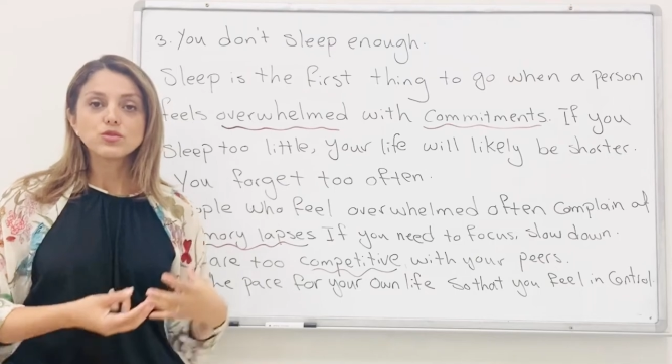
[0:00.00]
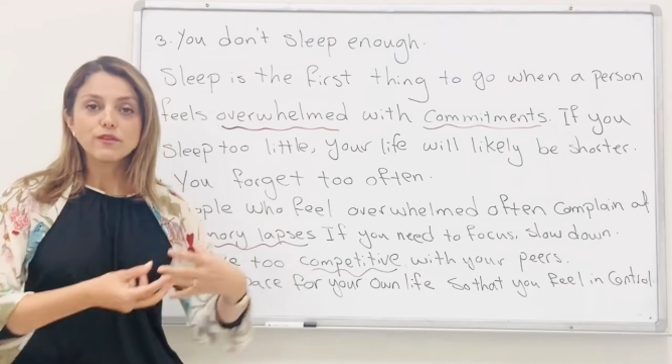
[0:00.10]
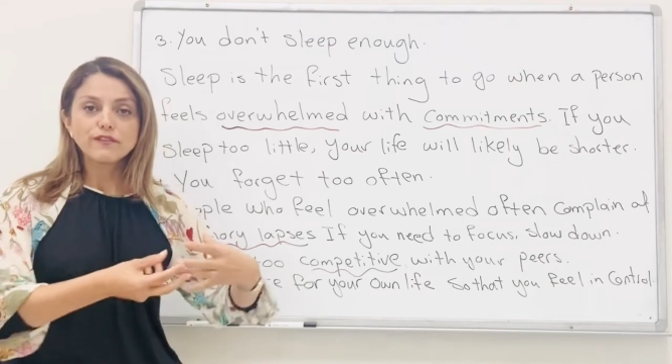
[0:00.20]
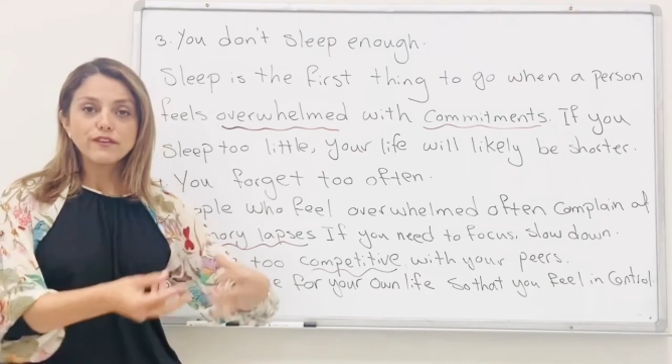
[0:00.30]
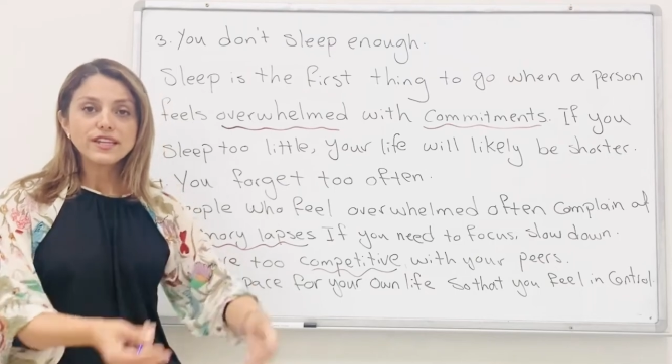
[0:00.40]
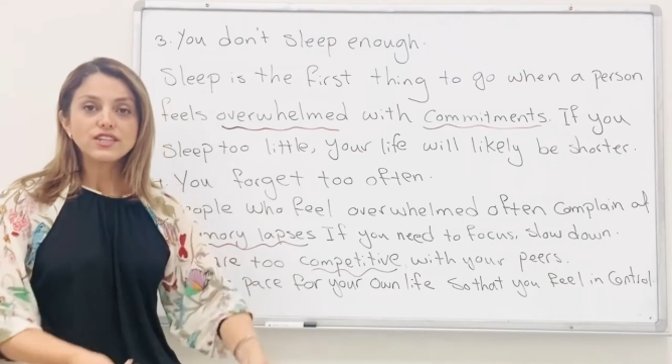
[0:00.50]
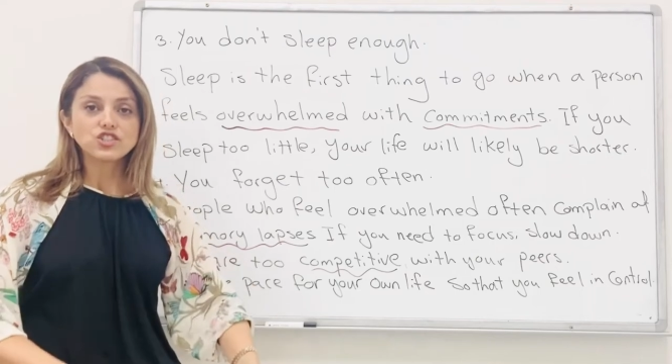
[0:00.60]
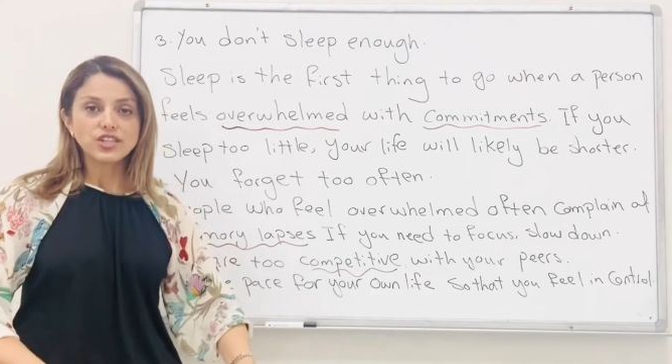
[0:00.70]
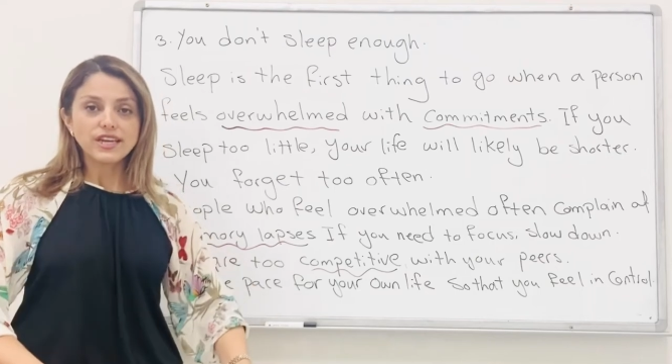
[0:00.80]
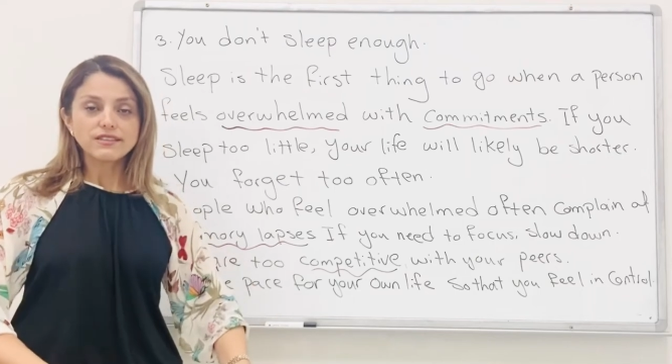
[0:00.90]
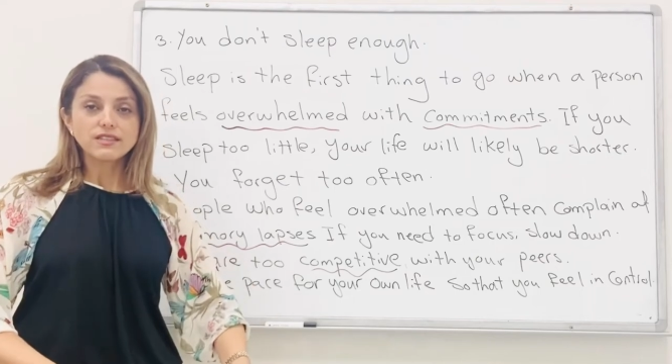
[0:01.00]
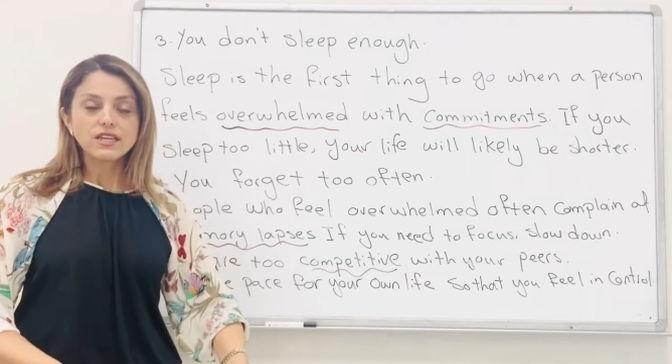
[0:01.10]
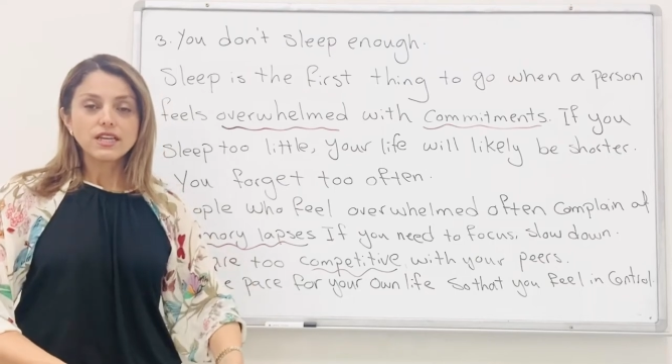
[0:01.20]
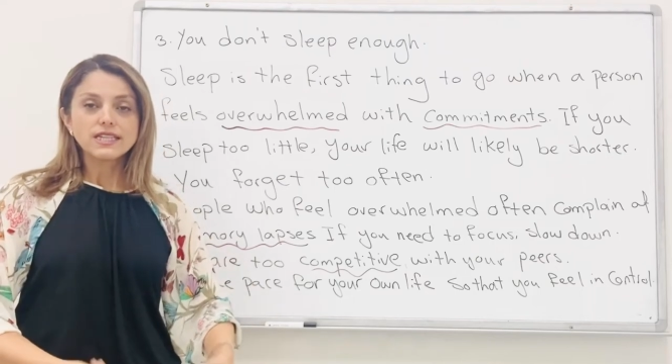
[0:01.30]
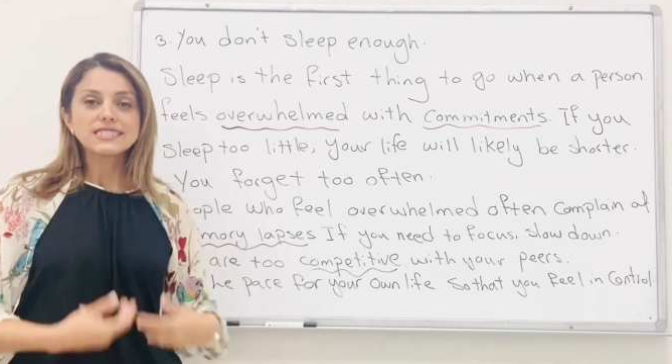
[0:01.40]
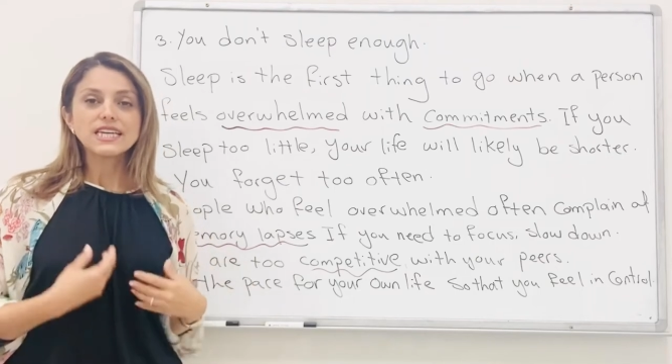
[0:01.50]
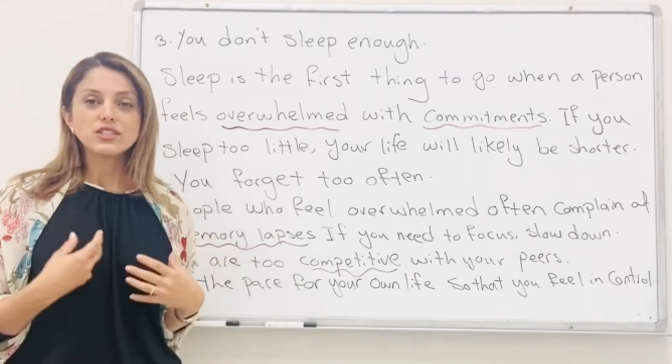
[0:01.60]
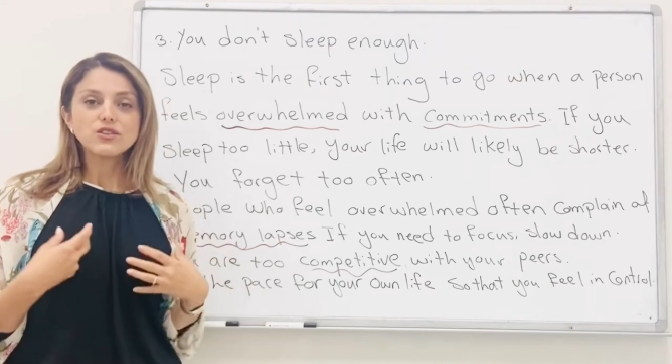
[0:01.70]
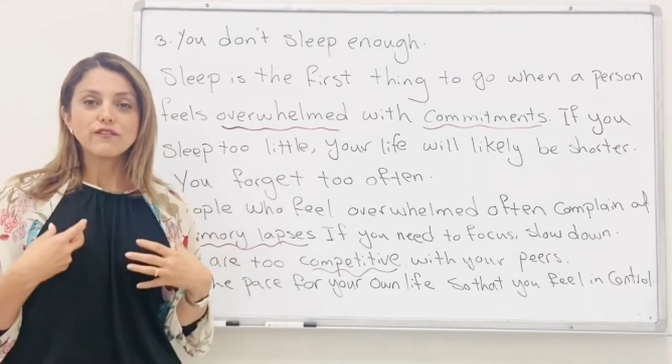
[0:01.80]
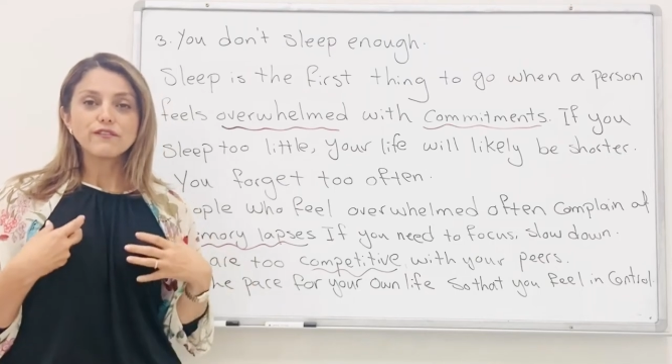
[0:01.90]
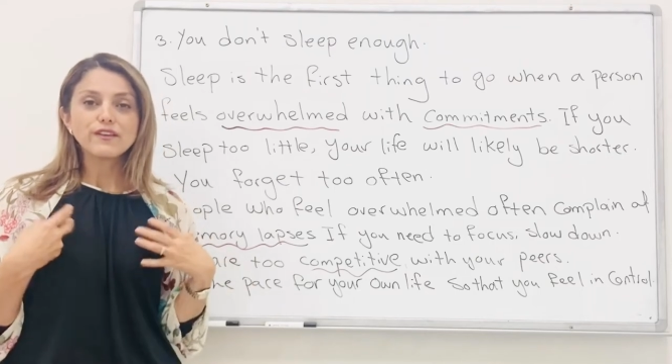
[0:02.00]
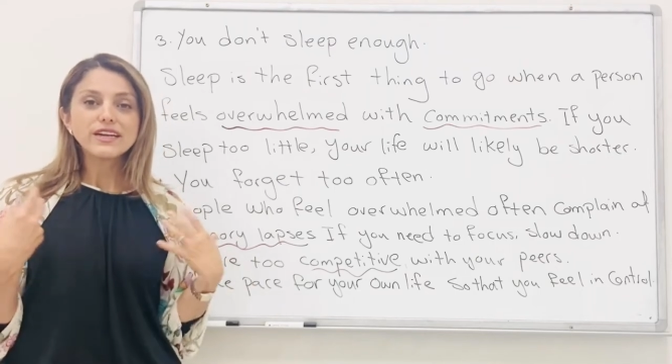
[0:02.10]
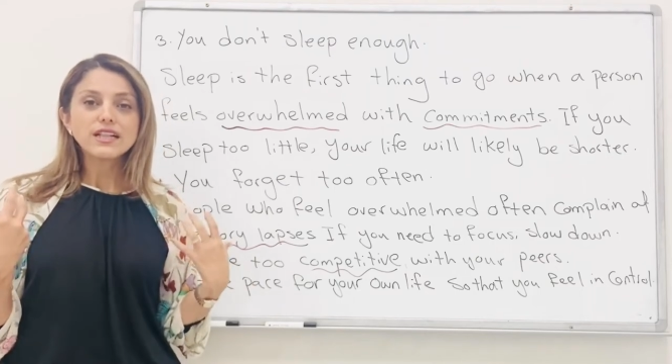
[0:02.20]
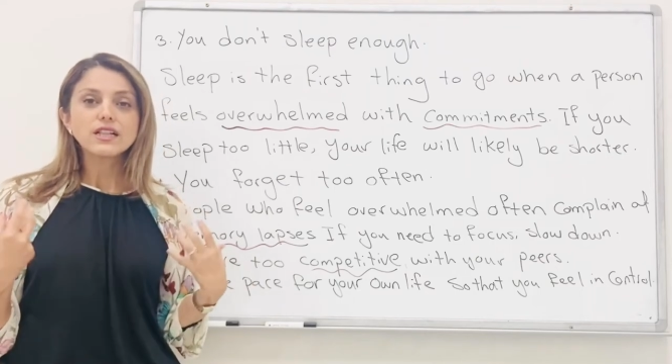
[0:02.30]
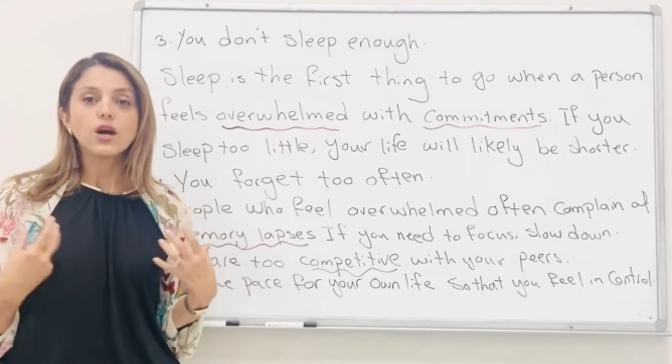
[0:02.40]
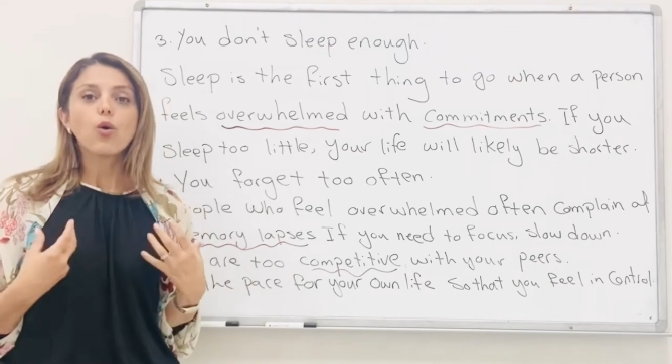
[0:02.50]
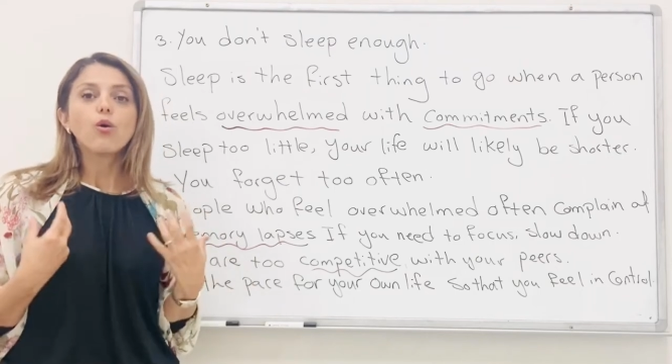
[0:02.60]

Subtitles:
to finish it. Then you feel